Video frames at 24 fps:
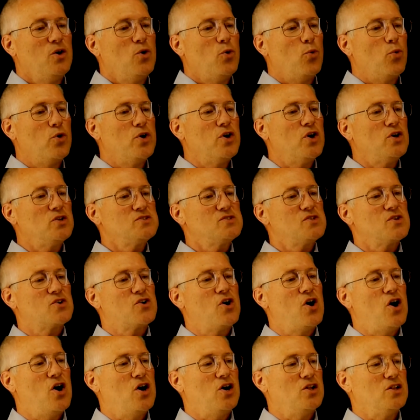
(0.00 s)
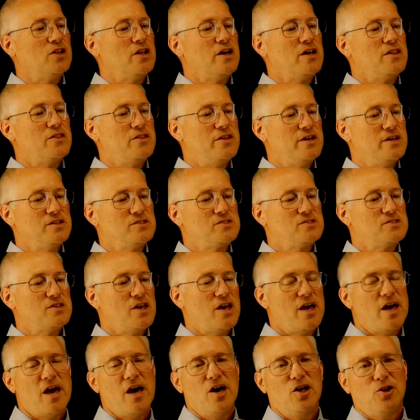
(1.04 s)
We also call this
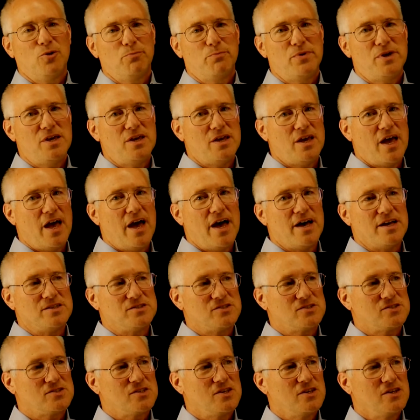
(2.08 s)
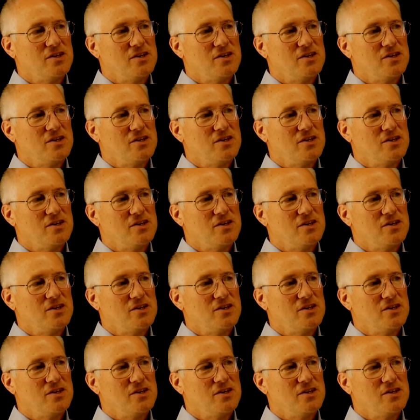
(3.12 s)
LPS.